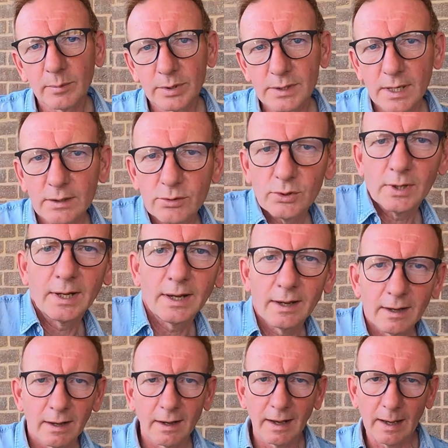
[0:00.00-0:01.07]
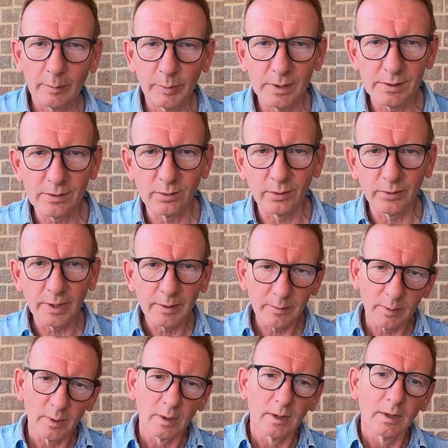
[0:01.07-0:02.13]
potentially a happy story.
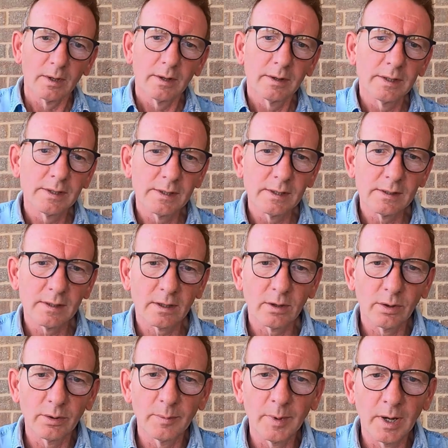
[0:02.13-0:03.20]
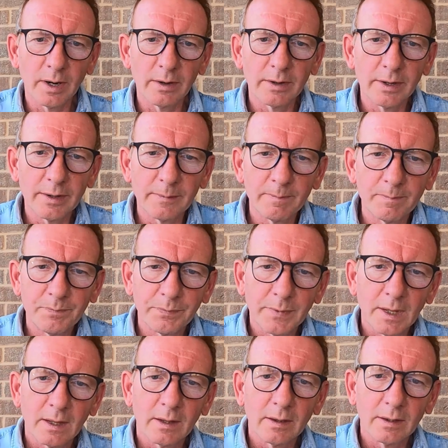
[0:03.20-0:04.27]
This is a Connemara
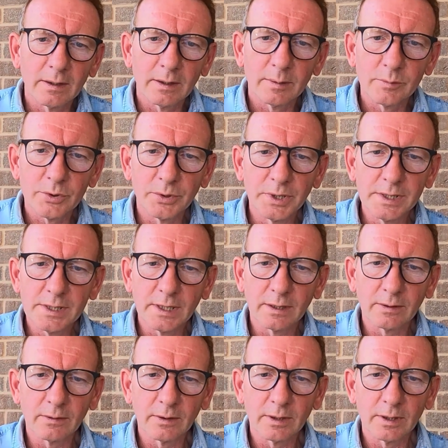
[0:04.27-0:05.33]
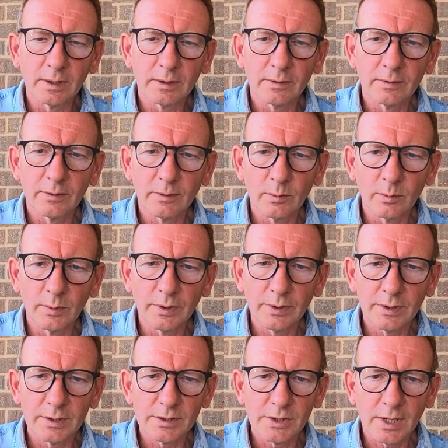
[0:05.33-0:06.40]
that I'm treating
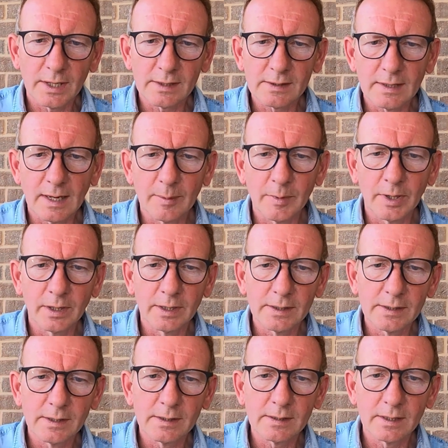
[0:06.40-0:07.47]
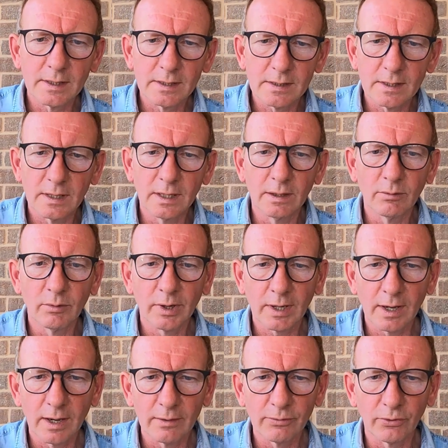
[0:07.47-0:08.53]
which has laminitis and is in
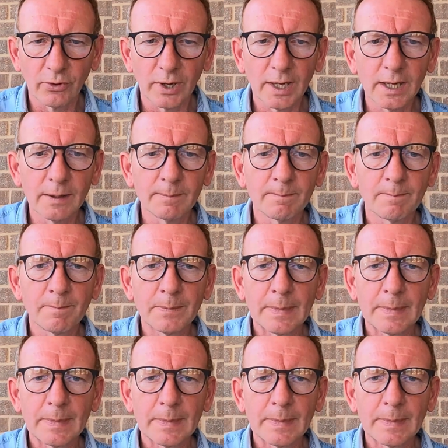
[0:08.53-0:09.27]
recovery,